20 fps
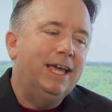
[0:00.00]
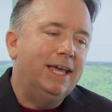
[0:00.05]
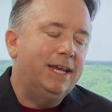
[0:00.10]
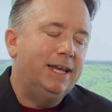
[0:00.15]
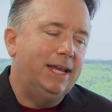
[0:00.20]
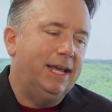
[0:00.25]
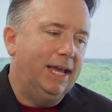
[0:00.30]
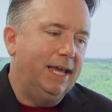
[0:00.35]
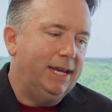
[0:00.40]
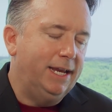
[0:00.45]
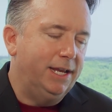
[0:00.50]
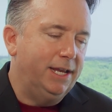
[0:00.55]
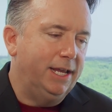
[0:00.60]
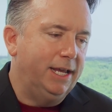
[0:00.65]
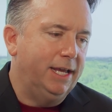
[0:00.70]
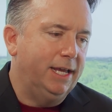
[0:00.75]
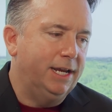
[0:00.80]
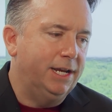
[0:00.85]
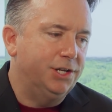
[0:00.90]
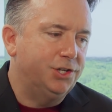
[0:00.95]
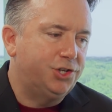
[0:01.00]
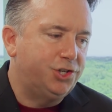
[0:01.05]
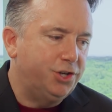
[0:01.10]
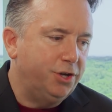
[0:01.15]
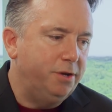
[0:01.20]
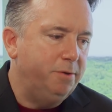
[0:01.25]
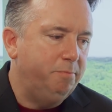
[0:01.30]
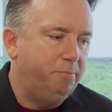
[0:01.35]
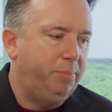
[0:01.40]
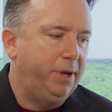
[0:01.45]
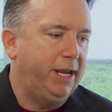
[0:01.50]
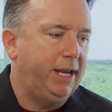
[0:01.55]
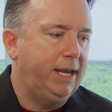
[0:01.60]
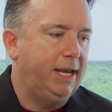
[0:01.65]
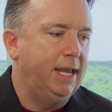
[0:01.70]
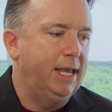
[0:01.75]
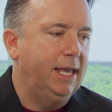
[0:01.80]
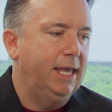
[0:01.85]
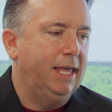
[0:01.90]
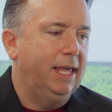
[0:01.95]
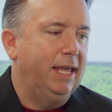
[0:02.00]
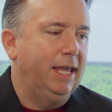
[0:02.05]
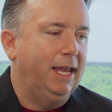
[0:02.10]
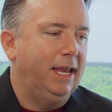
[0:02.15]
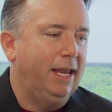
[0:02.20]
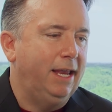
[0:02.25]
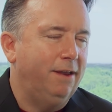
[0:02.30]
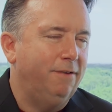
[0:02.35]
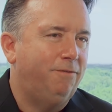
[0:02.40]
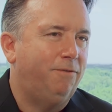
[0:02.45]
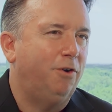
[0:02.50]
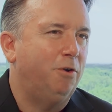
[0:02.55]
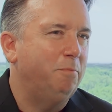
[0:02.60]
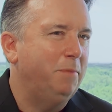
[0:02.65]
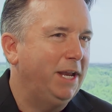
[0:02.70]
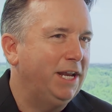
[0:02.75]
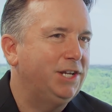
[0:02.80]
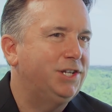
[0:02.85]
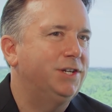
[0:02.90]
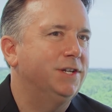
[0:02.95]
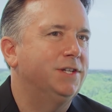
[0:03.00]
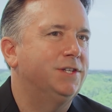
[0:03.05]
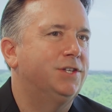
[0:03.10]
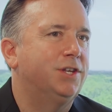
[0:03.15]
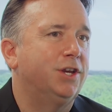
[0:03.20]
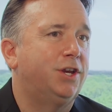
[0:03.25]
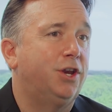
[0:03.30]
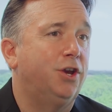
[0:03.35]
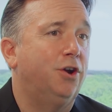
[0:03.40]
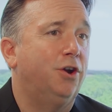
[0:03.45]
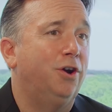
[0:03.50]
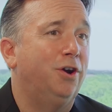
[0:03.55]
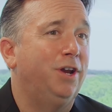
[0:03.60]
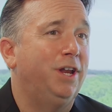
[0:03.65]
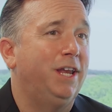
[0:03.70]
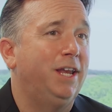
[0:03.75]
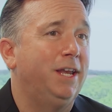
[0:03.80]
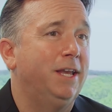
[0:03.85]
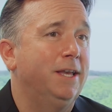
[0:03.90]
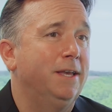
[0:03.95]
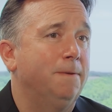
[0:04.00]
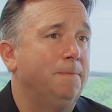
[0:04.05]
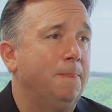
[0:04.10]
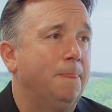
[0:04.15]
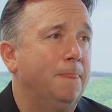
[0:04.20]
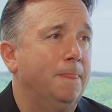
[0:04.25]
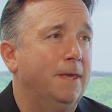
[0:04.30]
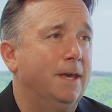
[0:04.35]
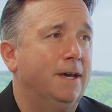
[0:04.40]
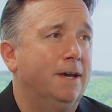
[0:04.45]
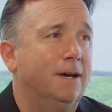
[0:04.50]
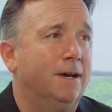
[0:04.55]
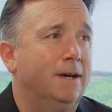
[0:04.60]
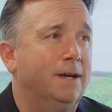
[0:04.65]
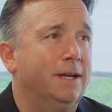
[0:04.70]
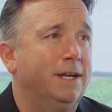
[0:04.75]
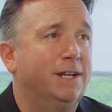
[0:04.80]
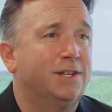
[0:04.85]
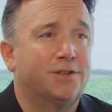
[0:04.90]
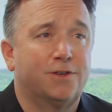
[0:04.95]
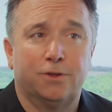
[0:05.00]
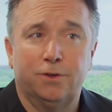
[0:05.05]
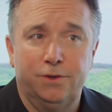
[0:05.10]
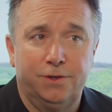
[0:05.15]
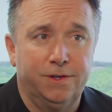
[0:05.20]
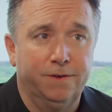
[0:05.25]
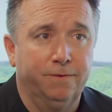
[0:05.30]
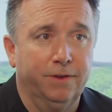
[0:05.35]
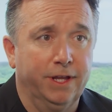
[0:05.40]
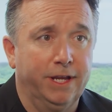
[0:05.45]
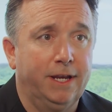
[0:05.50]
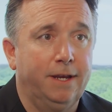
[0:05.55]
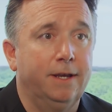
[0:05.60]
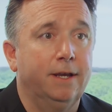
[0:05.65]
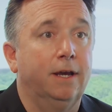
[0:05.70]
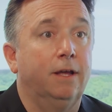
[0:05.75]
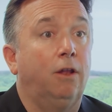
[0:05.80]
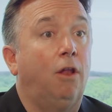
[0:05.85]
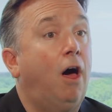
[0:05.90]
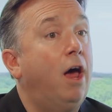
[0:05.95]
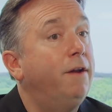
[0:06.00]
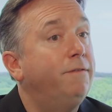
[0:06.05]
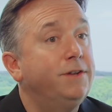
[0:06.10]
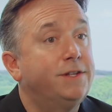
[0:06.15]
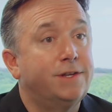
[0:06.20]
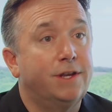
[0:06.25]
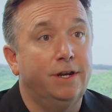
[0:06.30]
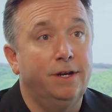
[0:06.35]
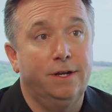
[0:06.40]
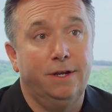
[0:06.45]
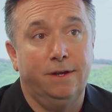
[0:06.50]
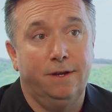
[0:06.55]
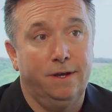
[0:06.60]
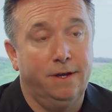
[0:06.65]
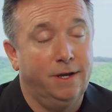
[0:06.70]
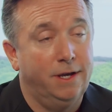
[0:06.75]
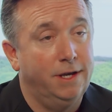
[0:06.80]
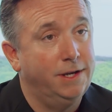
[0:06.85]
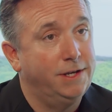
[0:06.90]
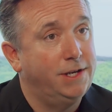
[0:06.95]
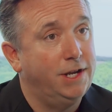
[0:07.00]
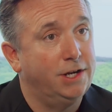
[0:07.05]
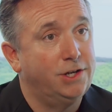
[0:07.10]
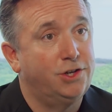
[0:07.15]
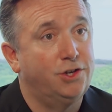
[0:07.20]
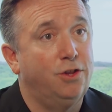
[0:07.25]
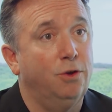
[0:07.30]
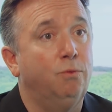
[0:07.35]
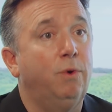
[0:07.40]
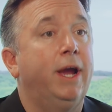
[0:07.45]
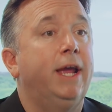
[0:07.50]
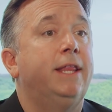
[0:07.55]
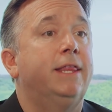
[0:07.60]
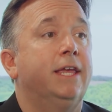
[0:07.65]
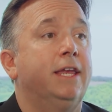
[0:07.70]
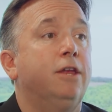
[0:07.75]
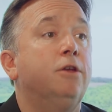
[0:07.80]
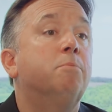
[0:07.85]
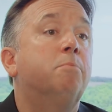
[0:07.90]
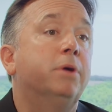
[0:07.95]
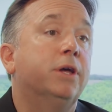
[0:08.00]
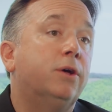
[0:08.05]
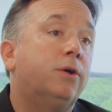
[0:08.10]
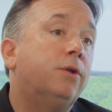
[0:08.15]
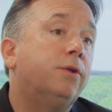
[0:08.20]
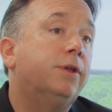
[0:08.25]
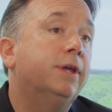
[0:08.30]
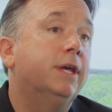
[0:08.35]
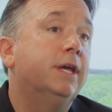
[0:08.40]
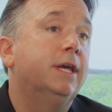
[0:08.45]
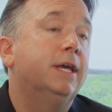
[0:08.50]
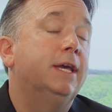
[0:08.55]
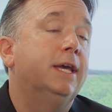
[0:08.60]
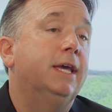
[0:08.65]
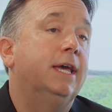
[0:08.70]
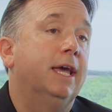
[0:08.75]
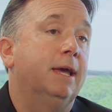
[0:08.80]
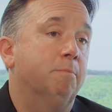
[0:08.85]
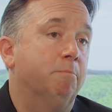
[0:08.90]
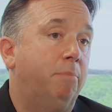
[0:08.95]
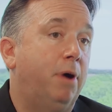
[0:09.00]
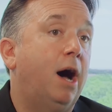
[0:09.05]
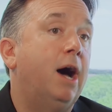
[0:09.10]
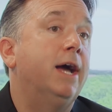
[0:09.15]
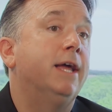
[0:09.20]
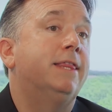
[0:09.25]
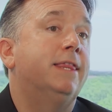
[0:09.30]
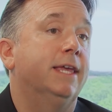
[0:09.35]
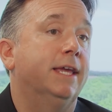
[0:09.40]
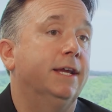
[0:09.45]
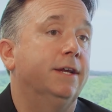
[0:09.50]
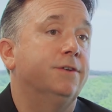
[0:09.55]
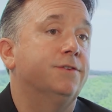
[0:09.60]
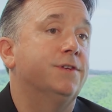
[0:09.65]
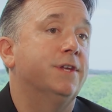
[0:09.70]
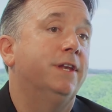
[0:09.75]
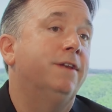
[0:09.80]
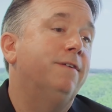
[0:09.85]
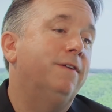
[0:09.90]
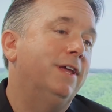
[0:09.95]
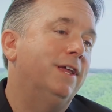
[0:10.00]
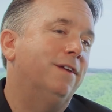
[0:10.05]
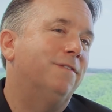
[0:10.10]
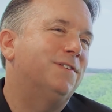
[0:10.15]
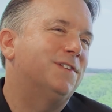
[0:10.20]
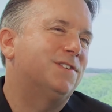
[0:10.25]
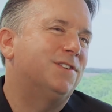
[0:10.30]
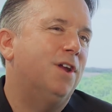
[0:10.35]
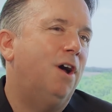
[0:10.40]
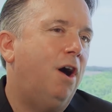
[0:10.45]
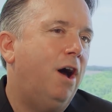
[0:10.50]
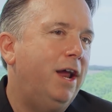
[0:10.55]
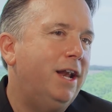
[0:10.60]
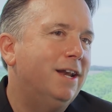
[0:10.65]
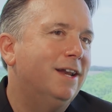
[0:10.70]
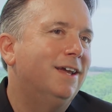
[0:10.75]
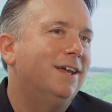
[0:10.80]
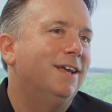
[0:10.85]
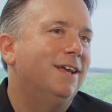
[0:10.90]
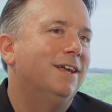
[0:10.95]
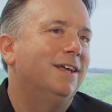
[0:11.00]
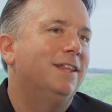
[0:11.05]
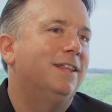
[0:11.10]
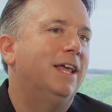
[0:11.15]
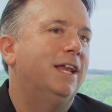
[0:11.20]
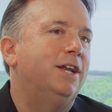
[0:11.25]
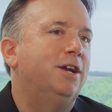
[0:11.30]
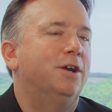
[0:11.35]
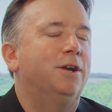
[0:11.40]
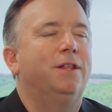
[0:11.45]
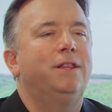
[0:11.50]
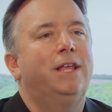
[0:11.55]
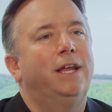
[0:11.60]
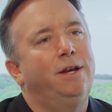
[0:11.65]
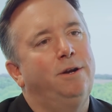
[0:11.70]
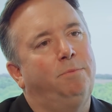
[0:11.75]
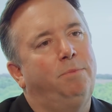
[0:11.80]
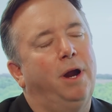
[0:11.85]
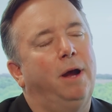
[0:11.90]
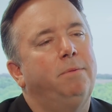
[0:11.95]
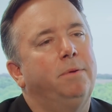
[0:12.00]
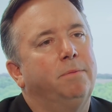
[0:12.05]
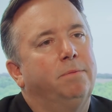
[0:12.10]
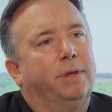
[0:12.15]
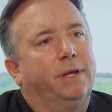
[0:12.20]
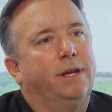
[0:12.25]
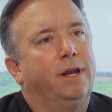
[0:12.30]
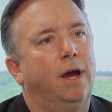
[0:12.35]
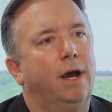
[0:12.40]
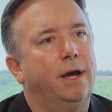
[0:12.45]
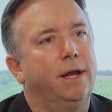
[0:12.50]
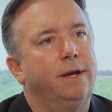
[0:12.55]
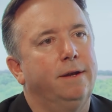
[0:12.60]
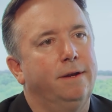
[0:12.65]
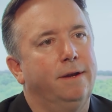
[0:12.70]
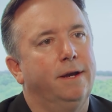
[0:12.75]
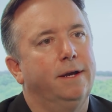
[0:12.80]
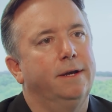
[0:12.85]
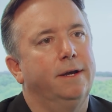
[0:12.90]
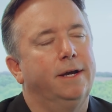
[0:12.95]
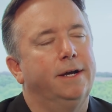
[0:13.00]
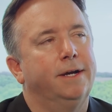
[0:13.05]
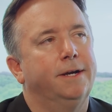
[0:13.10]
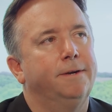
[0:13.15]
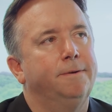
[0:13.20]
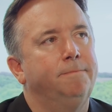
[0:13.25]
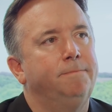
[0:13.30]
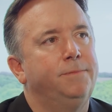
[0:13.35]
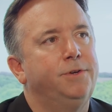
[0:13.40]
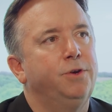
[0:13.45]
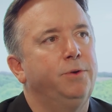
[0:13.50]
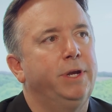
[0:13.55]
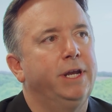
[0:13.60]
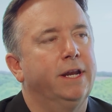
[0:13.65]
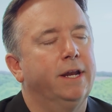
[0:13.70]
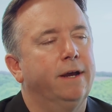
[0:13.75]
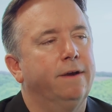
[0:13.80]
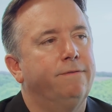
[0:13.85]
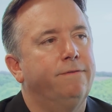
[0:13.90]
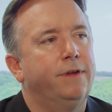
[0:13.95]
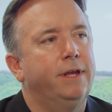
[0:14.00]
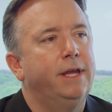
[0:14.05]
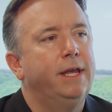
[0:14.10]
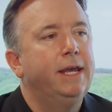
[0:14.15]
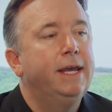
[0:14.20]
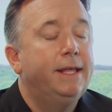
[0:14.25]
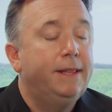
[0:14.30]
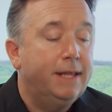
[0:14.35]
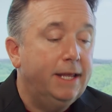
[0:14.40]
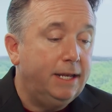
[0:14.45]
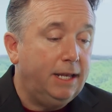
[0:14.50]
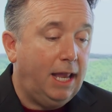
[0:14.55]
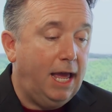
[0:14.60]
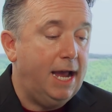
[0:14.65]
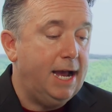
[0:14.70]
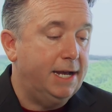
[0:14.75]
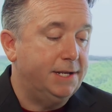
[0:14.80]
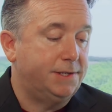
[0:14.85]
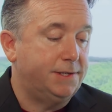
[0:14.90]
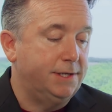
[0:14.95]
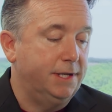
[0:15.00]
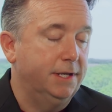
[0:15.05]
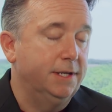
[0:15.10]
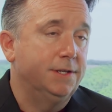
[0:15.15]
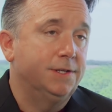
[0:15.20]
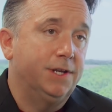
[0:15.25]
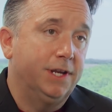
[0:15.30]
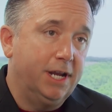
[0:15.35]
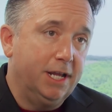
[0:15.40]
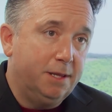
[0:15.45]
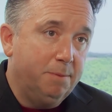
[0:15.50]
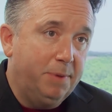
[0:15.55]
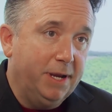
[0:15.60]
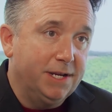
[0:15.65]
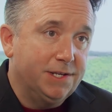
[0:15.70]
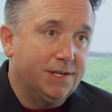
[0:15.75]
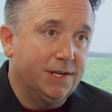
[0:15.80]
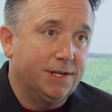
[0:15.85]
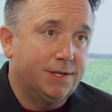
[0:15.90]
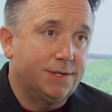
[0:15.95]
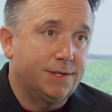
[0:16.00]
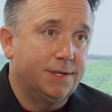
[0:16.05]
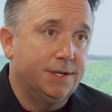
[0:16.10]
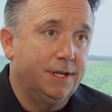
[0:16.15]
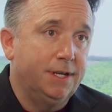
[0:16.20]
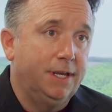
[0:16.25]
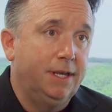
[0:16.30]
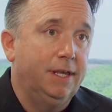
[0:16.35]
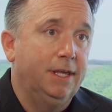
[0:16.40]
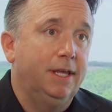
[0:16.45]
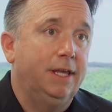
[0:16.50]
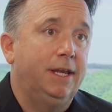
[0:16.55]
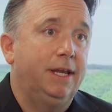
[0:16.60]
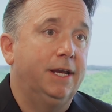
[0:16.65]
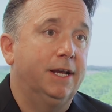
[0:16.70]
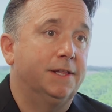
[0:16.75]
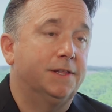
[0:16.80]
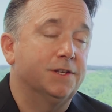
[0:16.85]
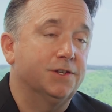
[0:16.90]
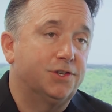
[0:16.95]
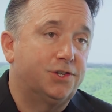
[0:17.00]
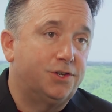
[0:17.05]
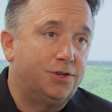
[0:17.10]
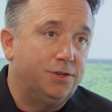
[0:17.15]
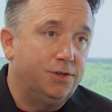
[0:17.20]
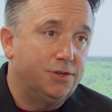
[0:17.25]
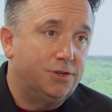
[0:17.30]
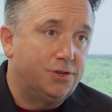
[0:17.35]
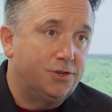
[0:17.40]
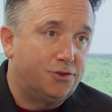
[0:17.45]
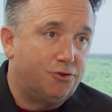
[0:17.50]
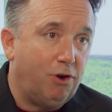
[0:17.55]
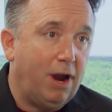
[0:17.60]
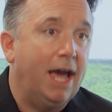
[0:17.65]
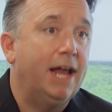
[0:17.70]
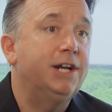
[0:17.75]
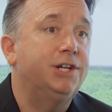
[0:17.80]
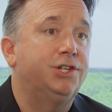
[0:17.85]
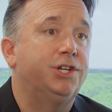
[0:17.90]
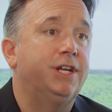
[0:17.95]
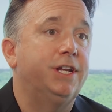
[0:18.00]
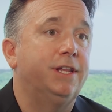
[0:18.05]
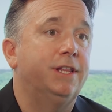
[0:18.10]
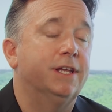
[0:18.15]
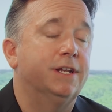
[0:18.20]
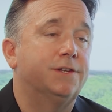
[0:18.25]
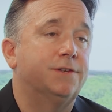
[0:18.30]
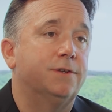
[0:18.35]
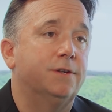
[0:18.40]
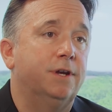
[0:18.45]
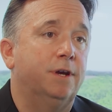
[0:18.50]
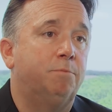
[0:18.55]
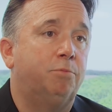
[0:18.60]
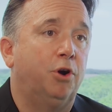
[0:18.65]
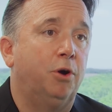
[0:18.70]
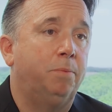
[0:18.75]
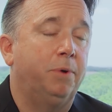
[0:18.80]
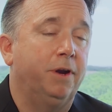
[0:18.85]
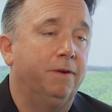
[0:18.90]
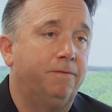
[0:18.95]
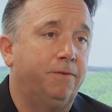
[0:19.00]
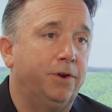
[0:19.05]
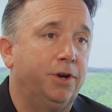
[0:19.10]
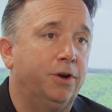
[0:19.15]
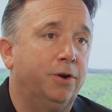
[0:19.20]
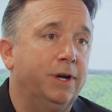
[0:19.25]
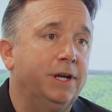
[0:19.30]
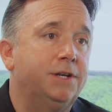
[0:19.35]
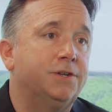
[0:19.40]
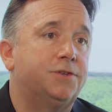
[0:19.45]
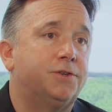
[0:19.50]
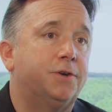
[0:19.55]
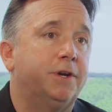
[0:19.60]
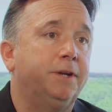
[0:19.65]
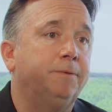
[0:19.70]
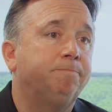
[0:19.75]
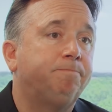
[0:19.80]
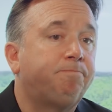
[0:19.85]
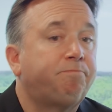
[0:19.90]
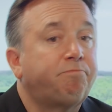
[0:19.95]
And, and, it, and it shouldn't be information security uh, exclusively. A lot of it's going to uh, touch the way that you build and buy things. And, it, and if it's not, then you're, then you're probably not um, doing enough. And then last, so you get the basics, Mm -hmm. You get this strategy that's appropriate for your industry.